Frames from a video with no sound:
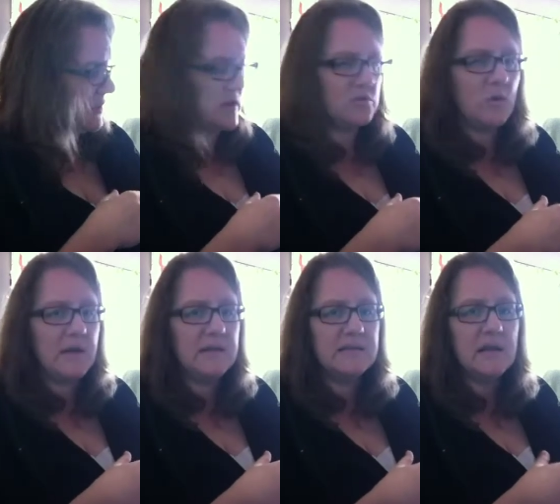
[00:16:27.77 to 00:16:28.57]
early
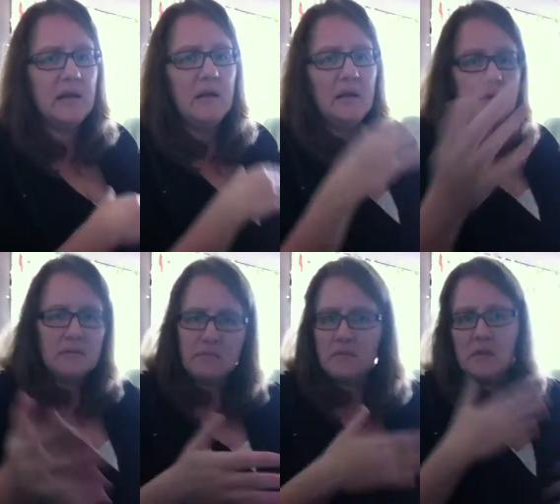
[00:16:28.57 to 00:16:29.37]
20s.
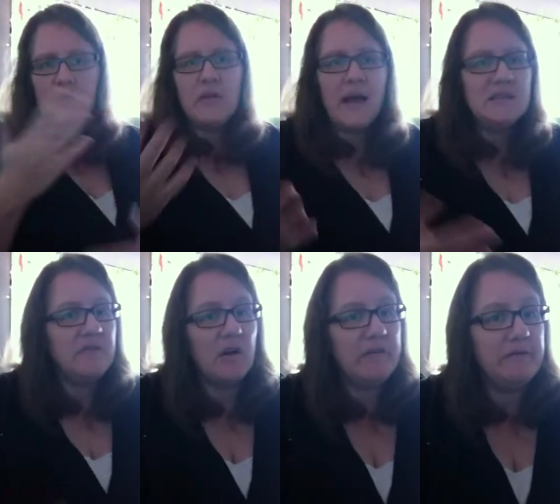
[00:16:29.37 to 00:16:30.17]
You know, that's
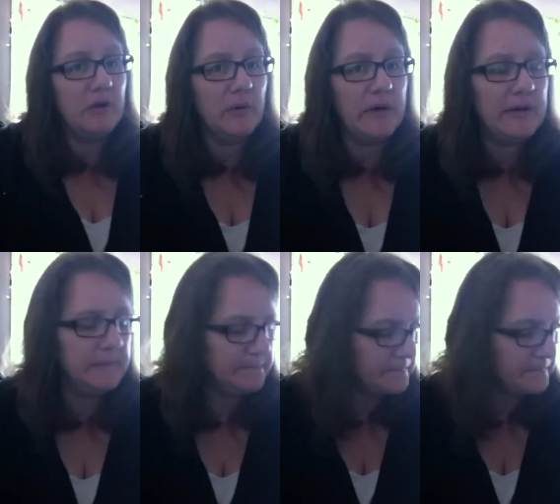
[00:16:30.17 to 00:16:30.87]
very fluid.